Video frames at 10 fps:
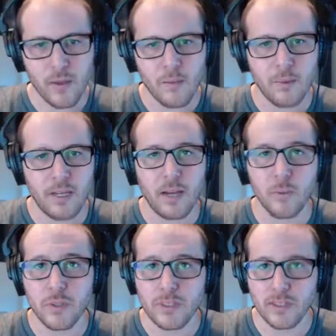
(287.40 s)
but I
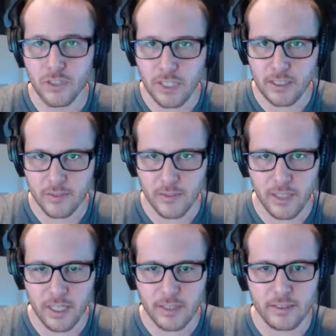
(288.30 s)
would suggest for you
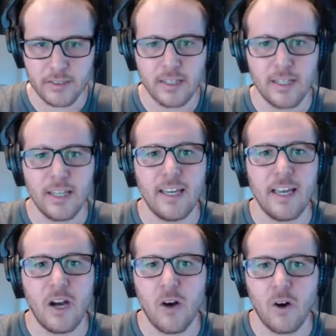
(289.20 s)
guys,
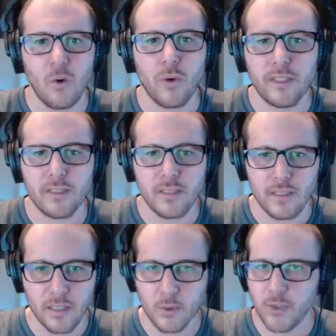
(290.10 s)
always
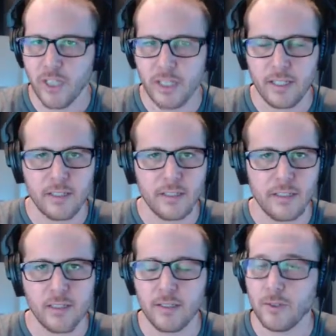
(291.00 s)
double check
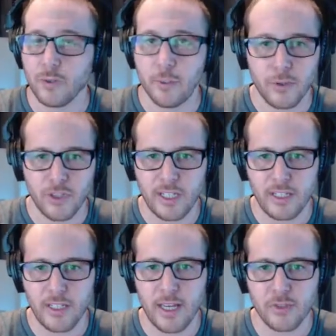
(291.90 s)
triple check
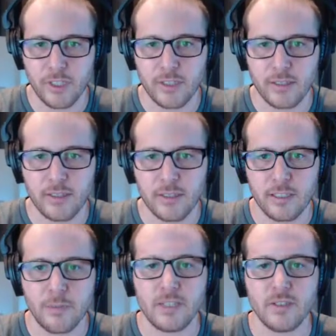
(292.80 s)
the address,
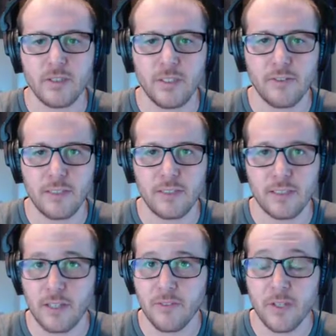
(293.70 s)
especially if it's a
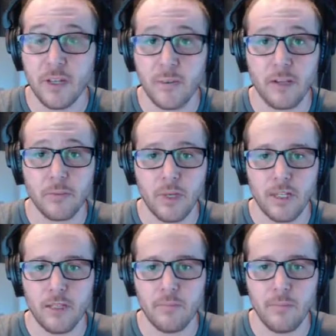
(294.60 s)
significant amount of
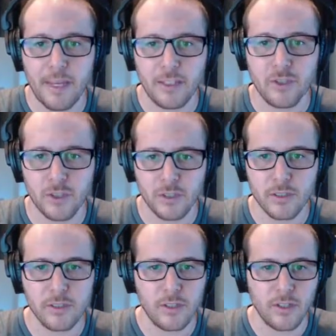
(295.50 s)
money. Make
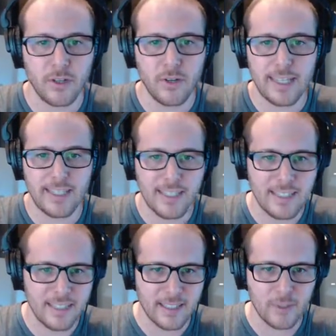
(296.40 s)
sure, at
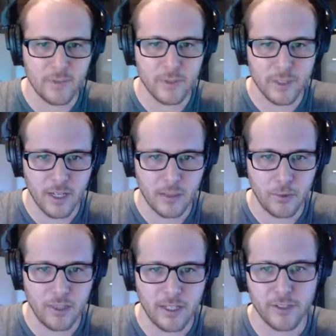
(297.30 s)
least that the first couple
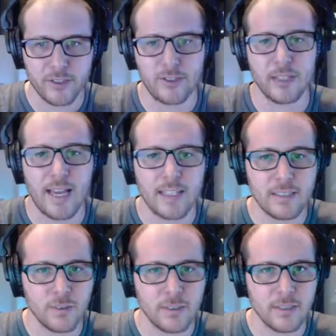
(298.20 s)
letters and the last
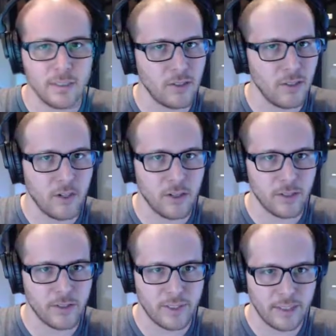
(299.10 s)
ones are
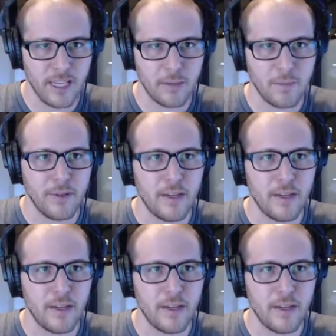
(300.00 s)
the same